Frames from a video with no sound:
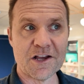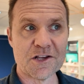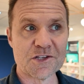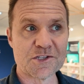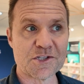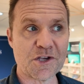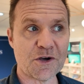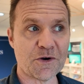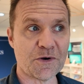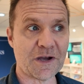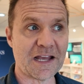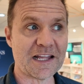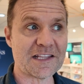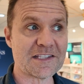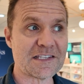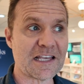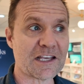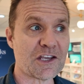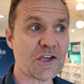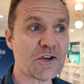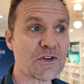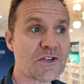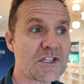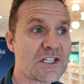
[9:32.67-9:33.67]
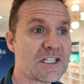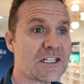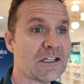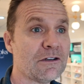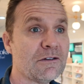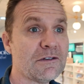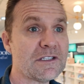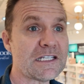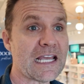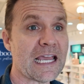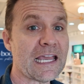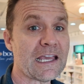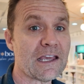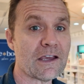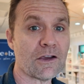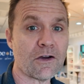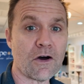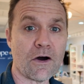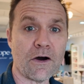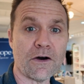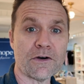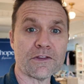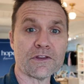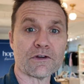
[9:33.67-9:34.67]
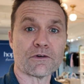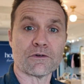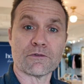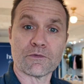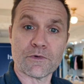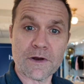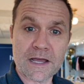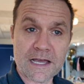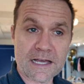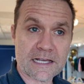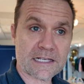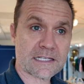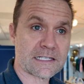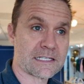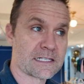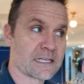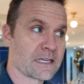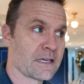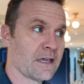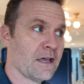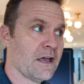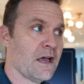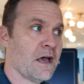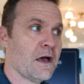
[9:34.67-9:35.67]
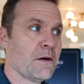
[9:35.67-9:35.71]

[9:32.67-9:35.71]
So it's like you're still taking on the risk,